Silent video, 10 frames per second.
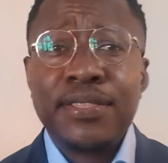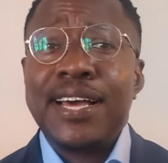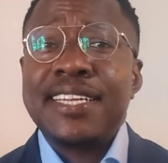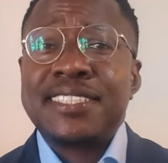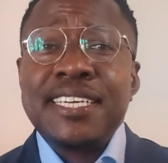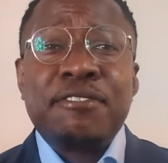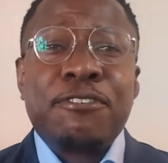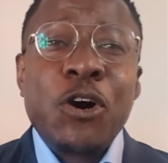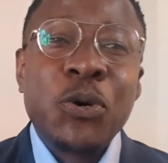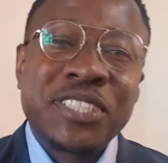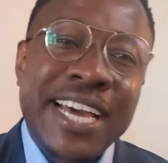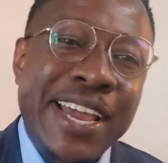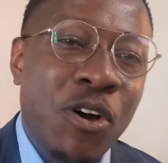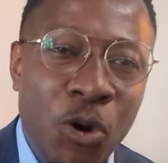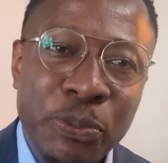That's it, folks. I
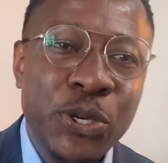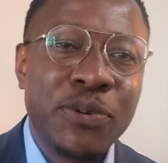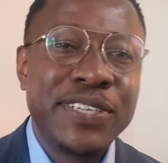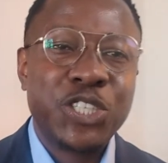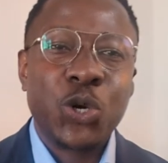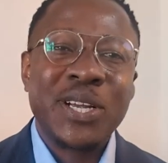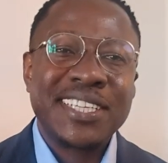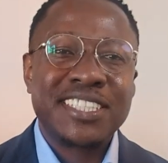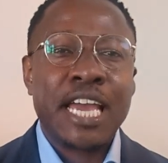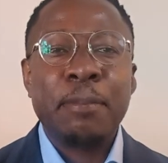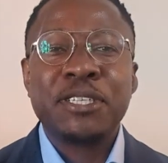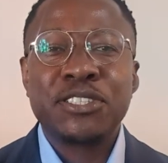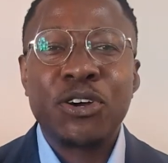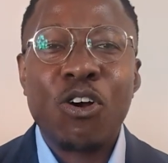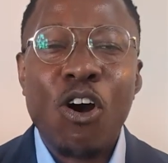hope you have enjoyed this
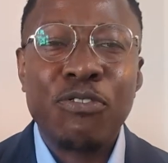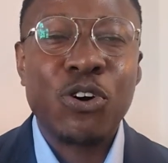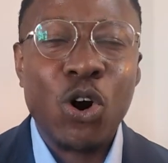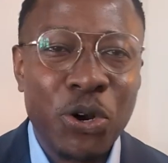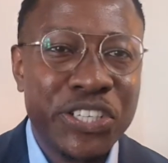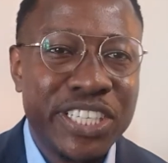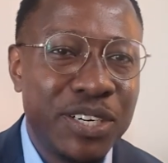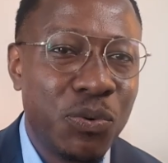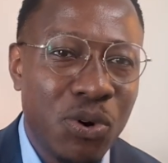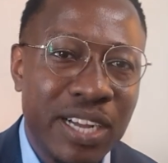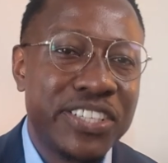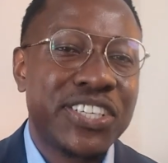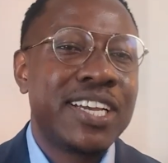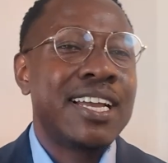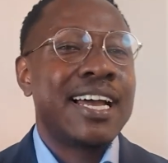episode of Auction
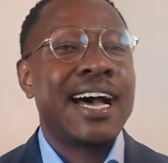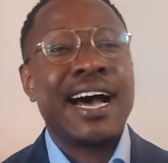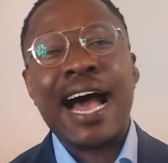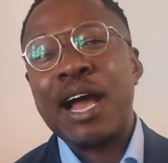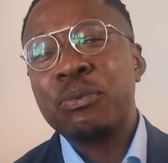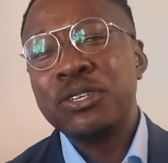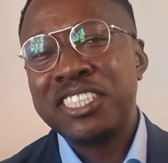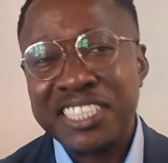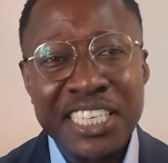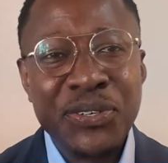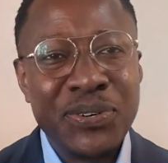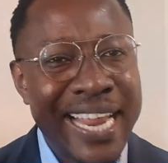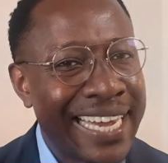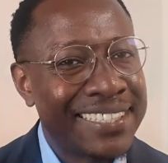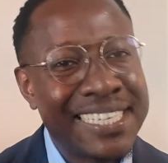Watch. I will see you
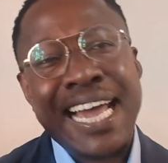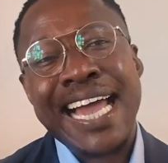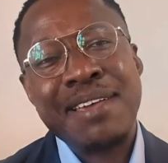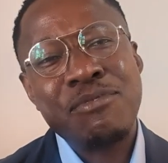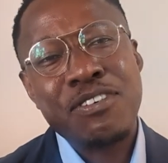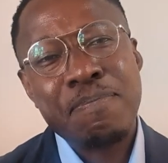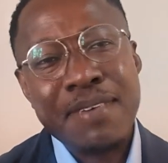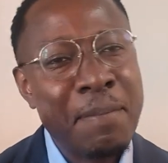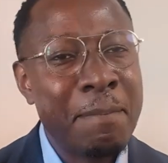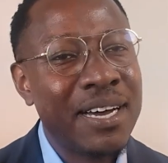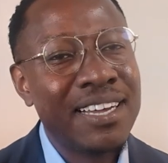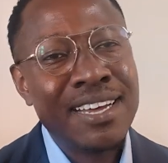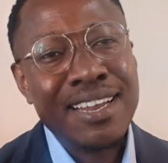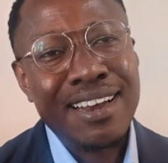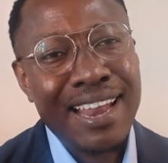next time. Remember,
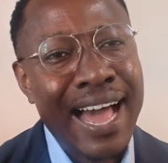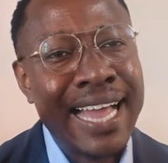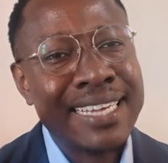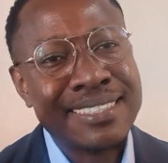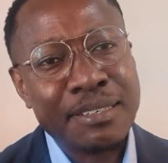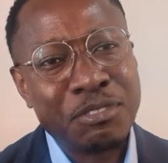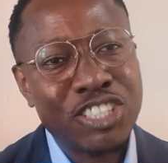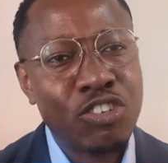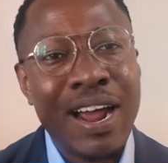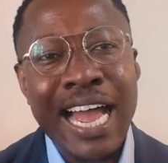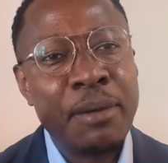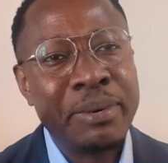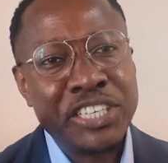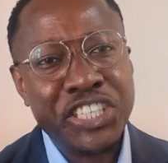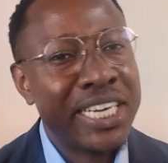like, subscribe,
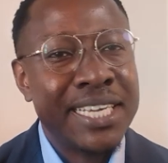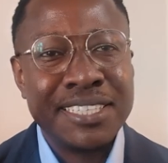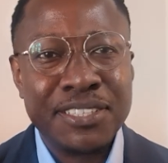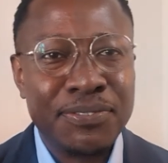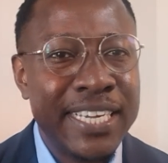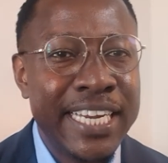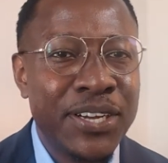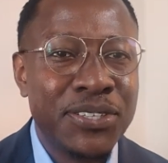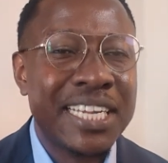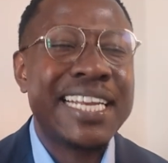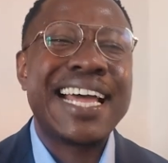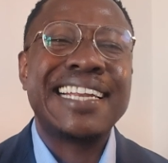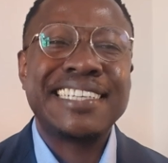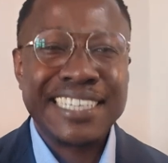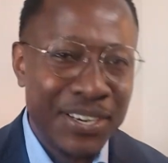and share these videos. And
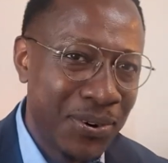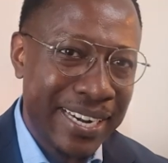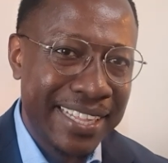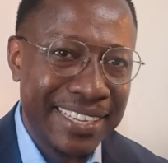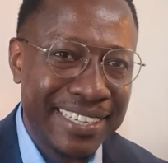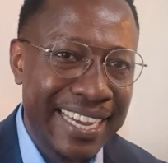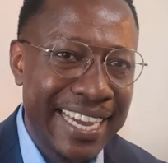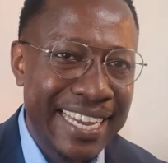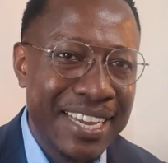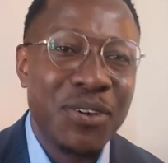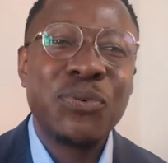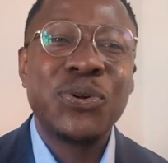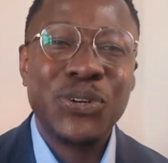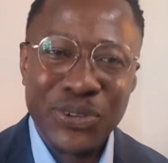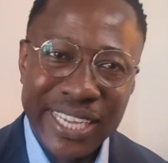until another day, we'll
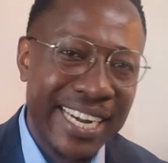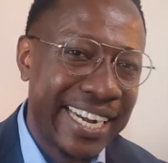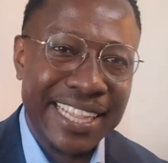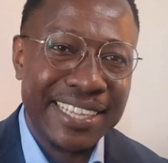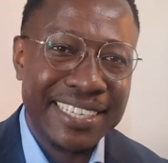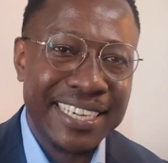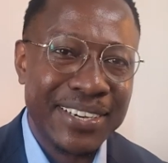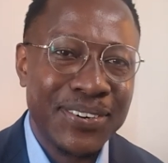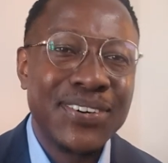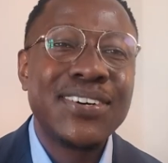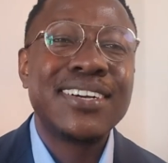look at another deal.